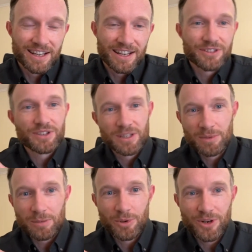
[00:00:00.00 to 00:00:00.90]
And so he
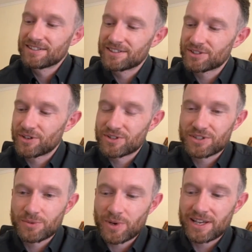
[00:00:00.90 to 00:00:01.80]
made a port, disgorged
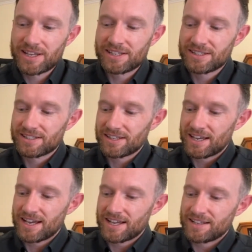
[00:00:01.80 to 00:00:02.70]
the wine,
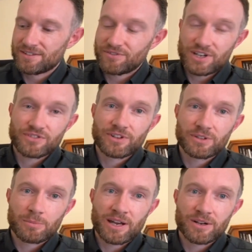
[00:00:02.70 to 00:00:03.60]
and fresh filled
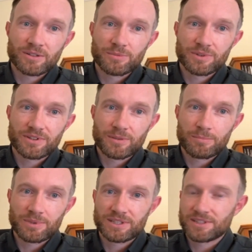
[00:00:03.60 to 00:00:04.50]
the barrel with the
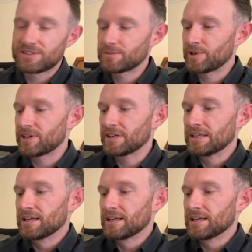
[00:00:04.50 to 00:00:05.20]
peated spirit.